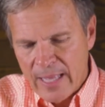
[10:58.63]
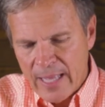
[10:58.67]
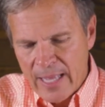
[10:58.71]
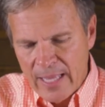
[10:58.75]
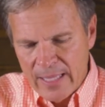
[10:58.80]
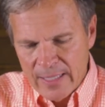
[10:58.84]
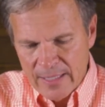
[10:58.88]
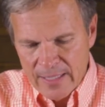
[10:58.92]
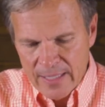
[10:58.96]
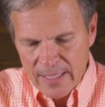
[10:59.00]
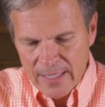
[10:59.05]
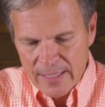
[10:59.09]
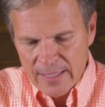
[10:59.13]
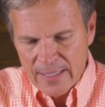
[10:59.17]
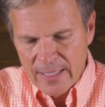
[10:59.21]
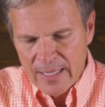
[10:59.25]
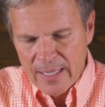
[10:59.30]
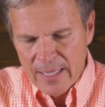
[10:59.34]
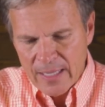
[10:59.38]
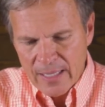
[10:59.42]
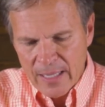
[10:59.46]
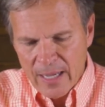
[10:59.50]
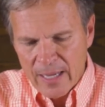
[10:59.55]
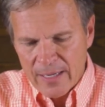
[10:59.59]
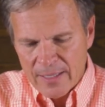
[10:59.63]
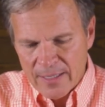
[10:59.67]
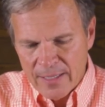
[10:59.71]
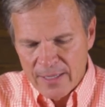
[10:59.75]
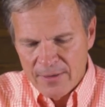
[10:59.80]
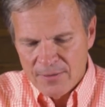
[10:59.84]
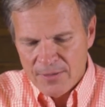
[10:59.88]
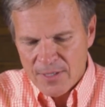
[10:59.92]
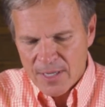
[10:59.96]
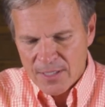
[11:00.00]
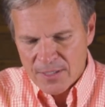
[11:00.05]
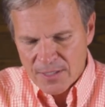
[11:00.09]
and that God
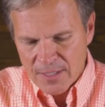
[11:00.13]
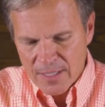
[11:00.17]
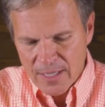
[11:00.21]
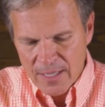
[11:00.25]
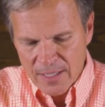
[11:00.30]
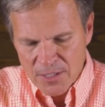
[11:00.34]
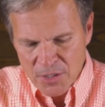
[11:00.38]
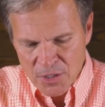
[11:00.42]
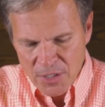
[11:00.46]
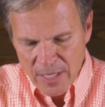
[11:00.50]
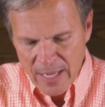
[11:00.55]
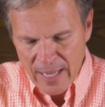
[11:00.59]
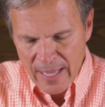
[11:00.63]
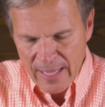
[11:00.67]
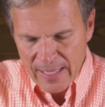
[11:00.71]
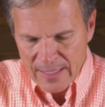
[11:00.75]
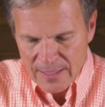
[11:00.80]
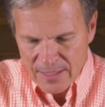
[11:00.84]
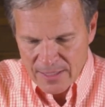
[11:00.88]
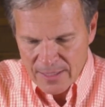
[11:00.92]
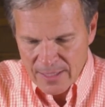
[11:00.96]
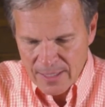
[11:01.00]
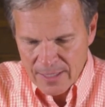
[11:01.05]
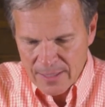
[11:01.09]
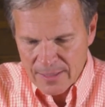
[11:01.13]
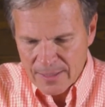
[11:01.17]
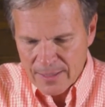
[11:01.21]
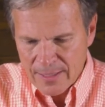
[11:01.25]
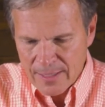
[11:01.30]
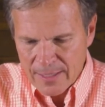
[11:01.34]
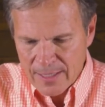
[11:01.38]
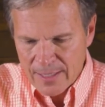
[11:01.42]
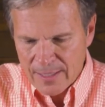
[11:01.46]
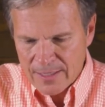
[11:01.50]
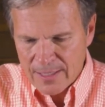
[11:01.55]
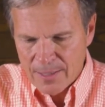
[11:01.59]
gives us a chance to,
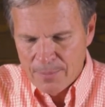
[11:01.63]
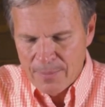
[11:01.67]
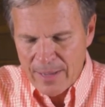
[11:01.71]
to